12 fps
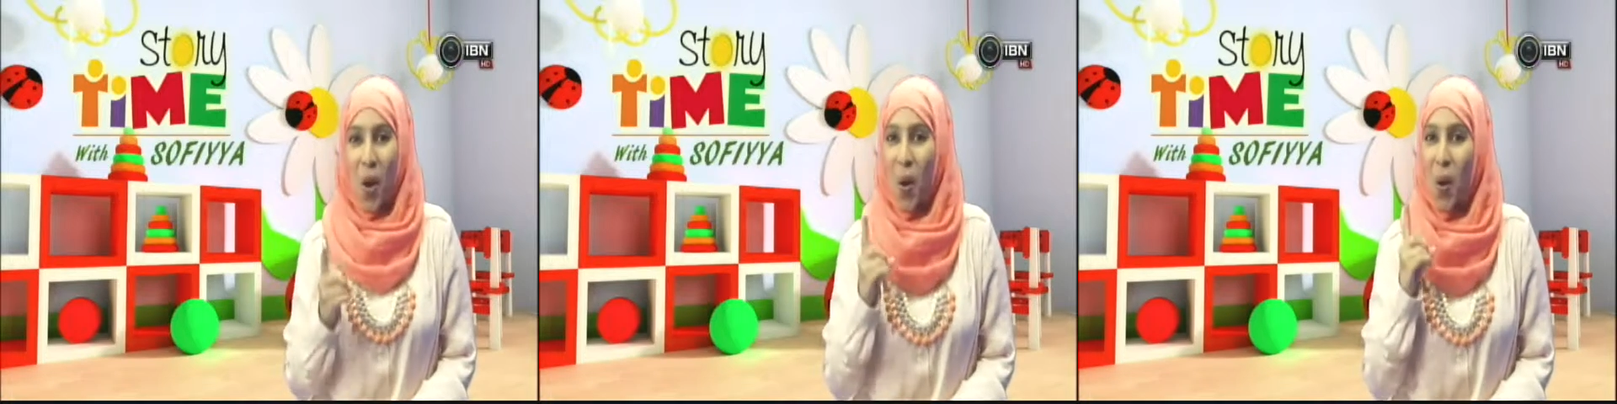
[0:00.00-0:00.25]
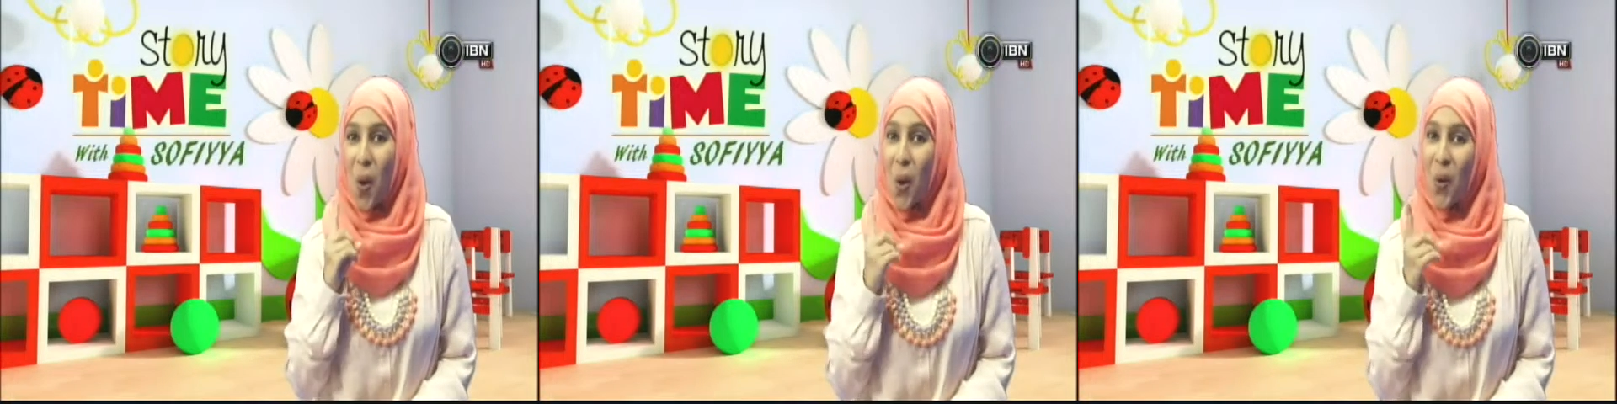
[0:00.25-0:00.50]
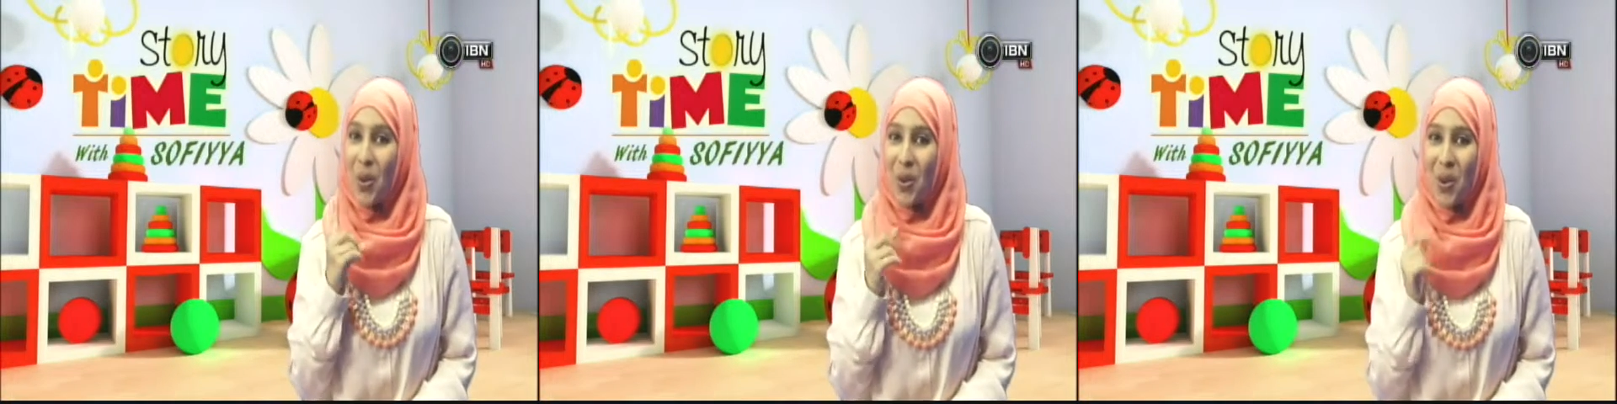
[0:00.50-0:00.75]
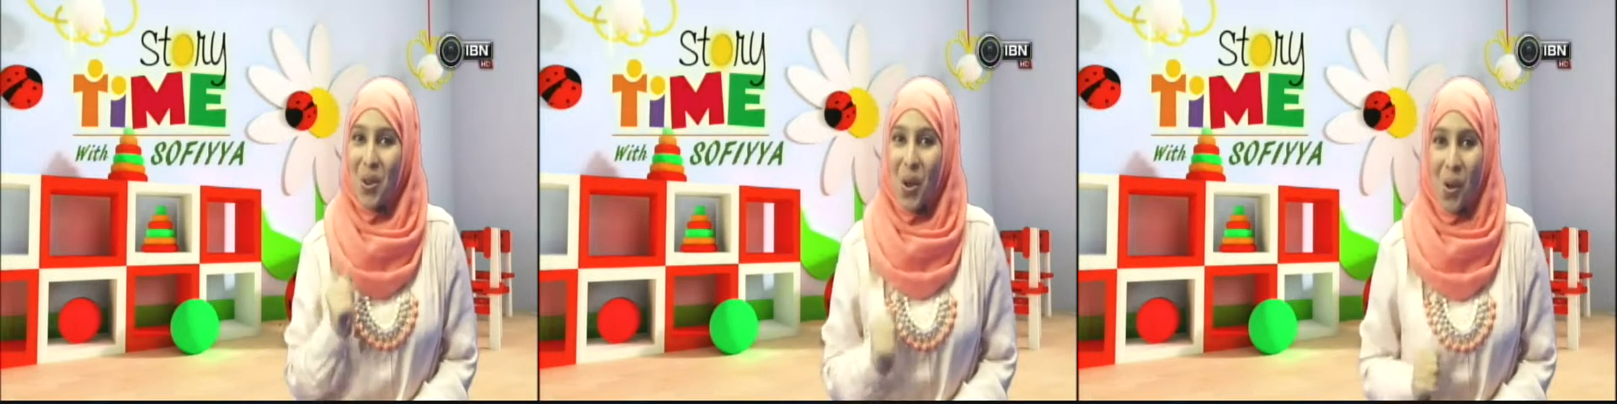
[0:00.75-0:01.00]
oh
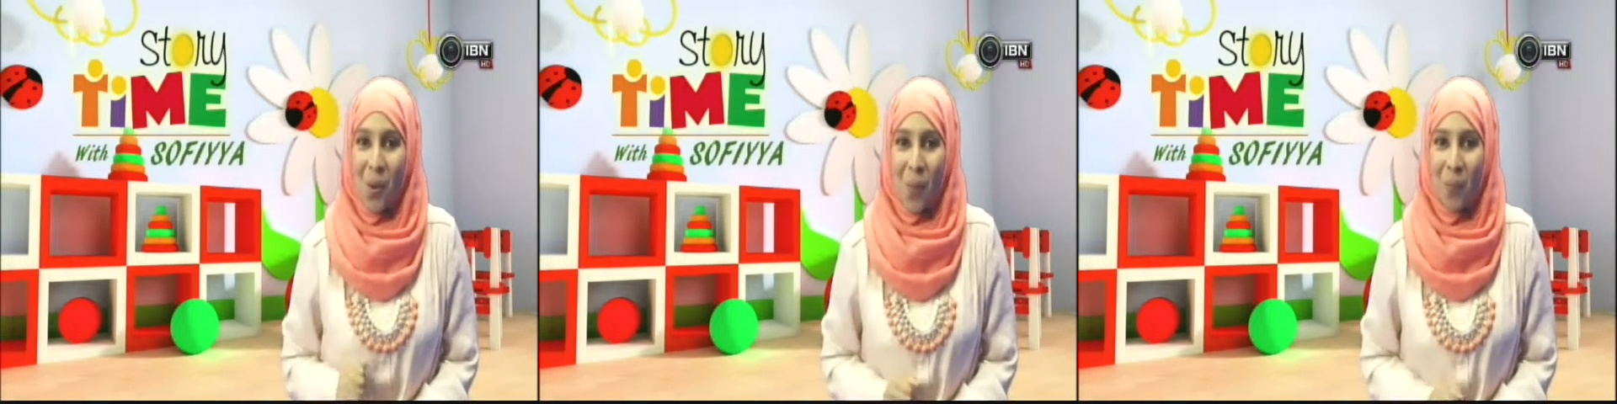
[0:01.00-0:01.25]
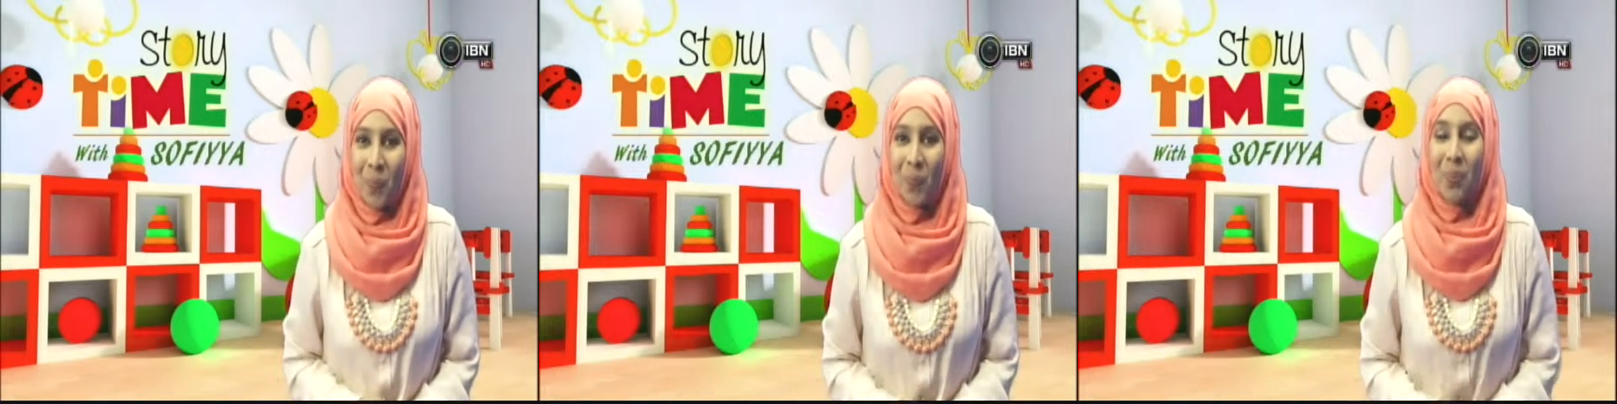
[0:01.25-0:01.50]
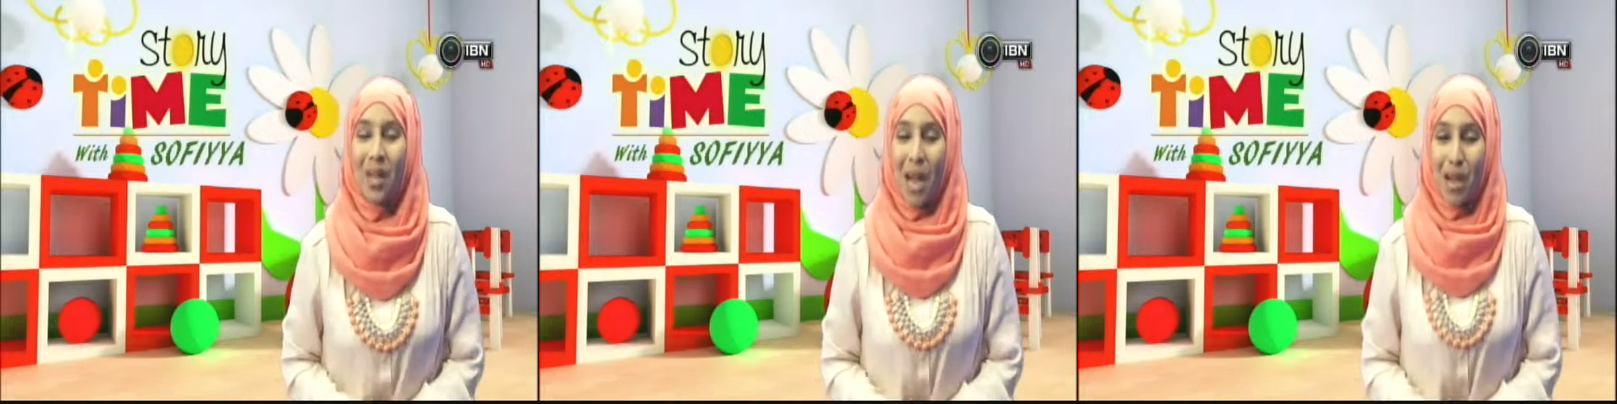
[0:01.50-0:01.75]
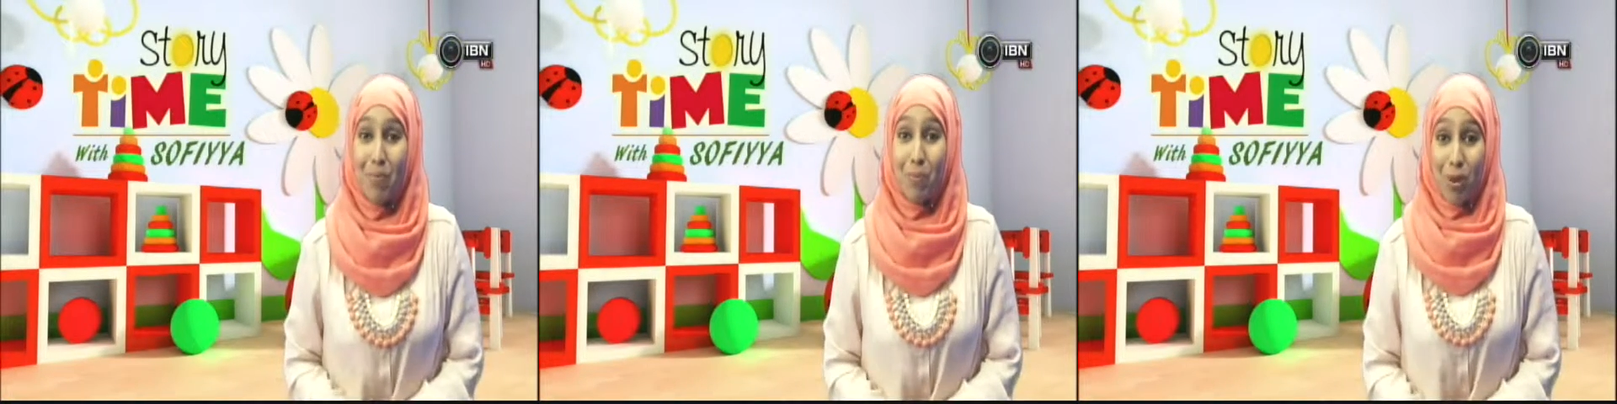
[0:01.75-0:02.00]
no,
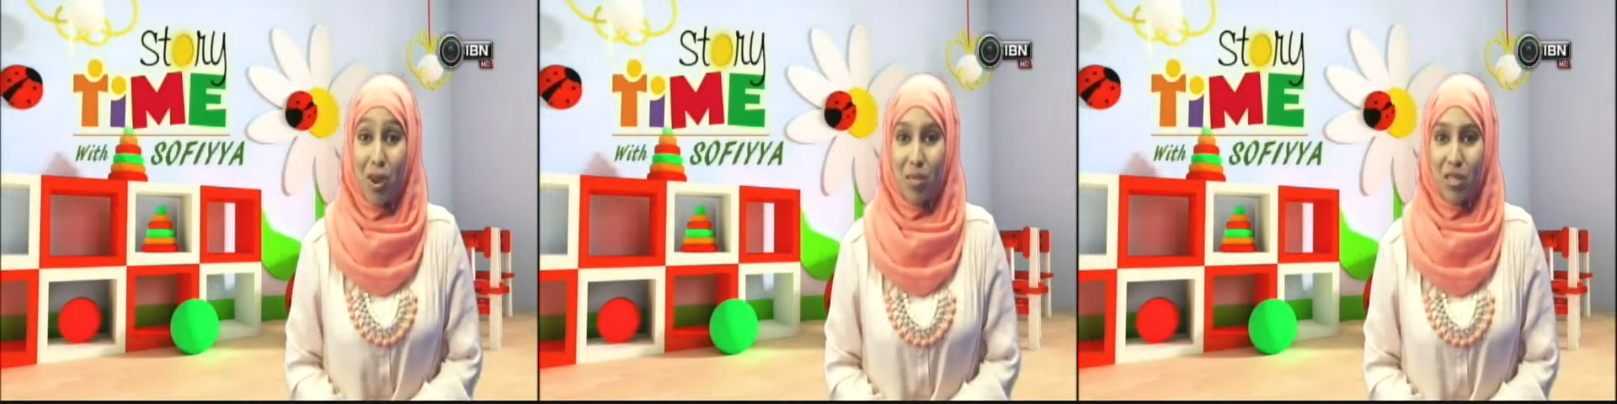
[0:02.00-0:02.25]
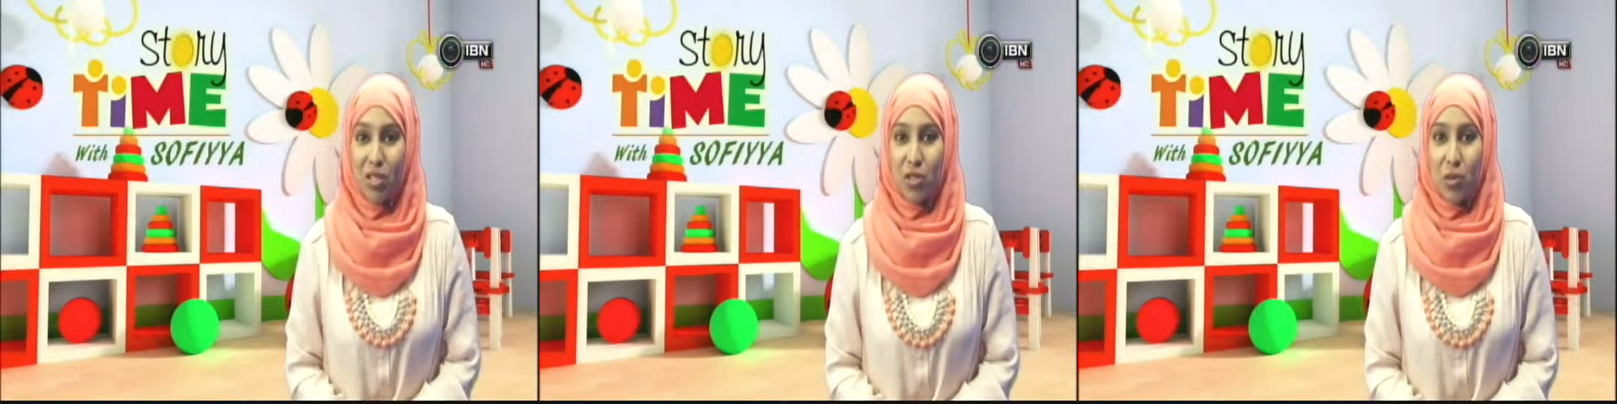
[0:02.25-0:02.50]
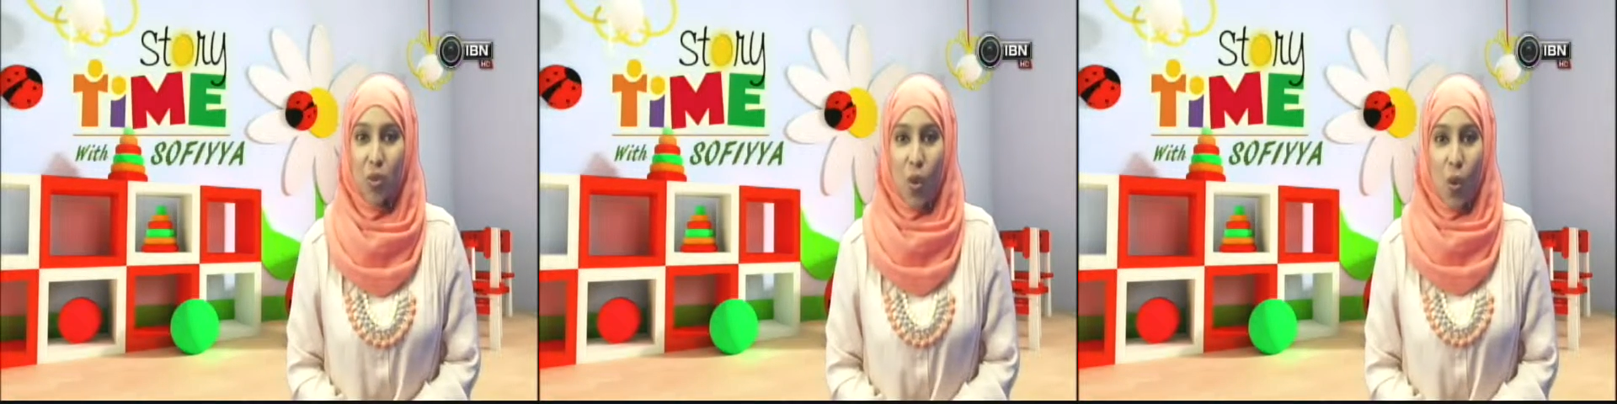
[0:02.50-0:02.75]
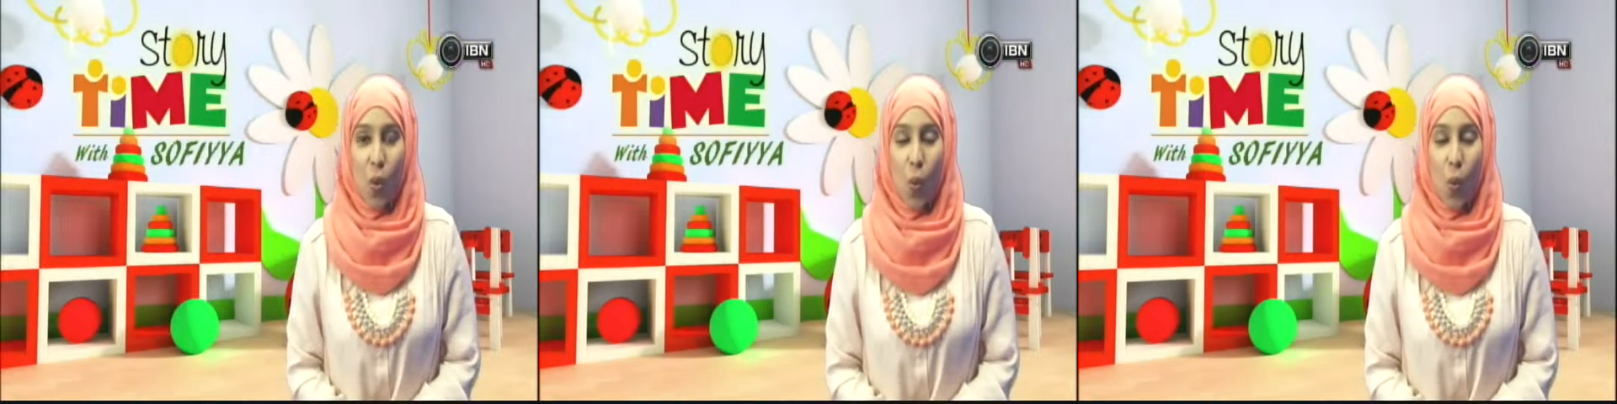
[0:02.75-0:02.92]
I promise you,